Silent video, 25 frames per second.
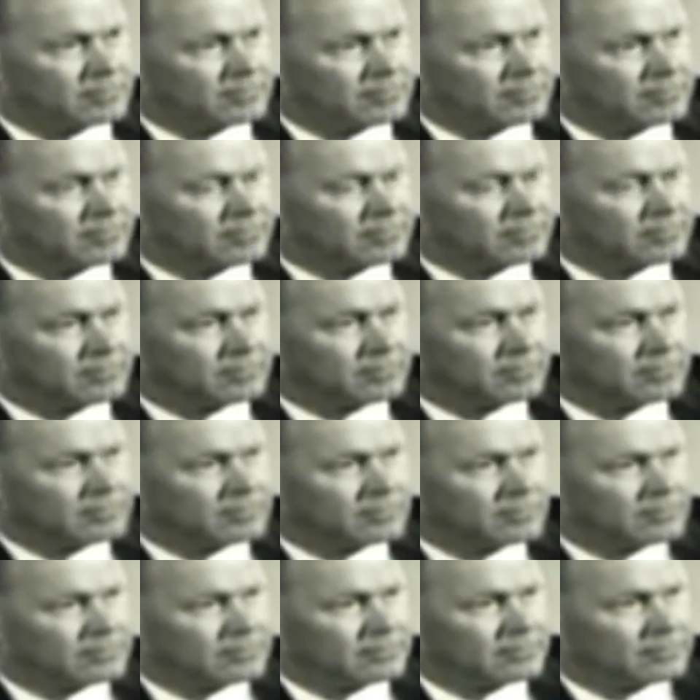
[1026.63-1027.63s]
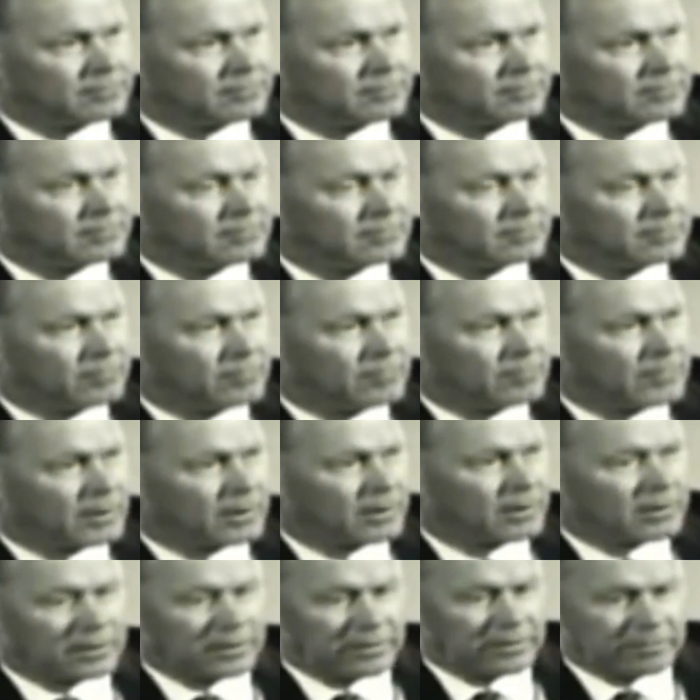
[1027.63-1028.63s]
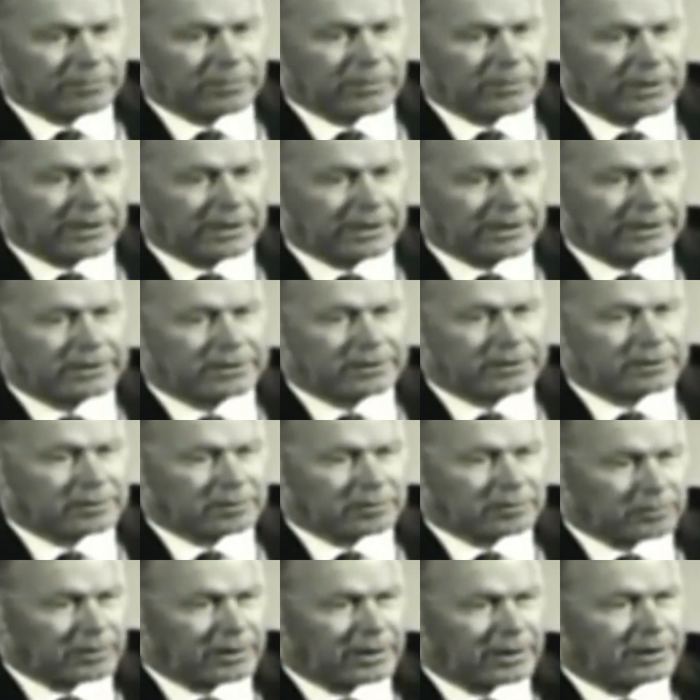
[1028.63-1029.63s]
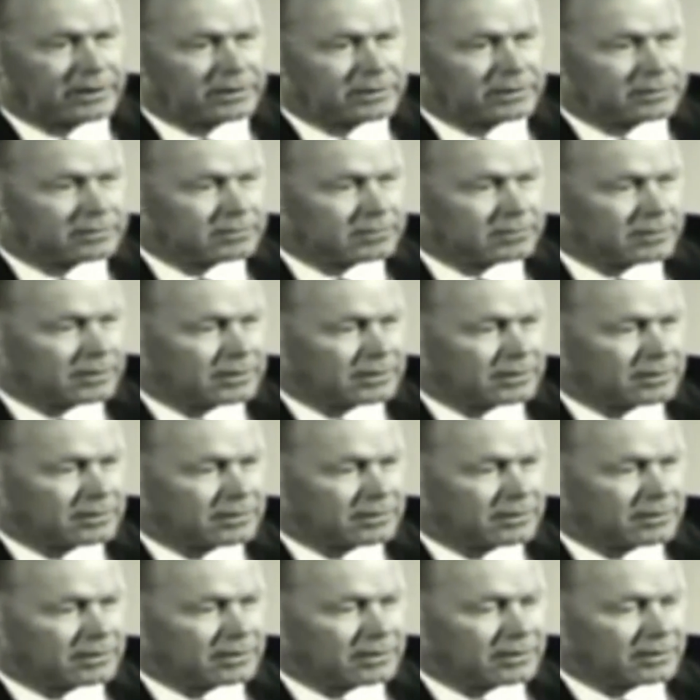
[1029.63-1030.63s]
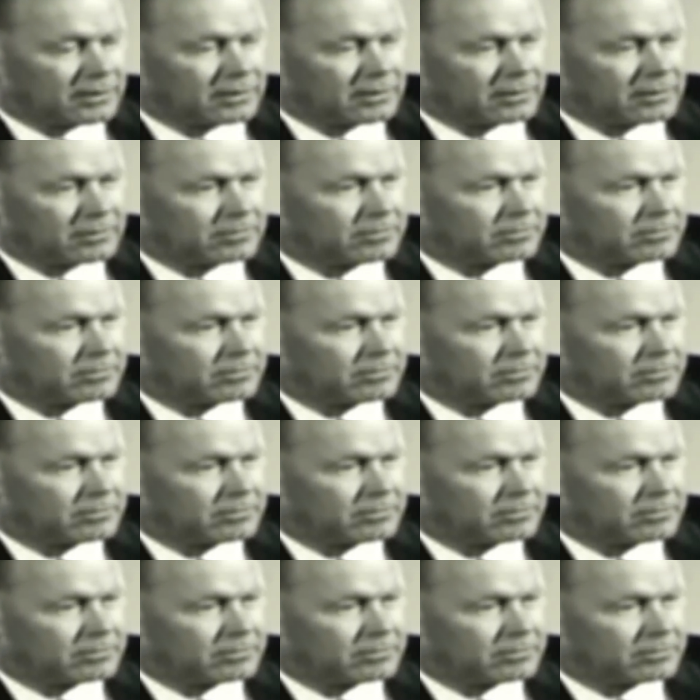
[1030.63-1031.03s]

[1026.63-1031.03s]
uh, people who want to use your airport? They fly in or write and uh,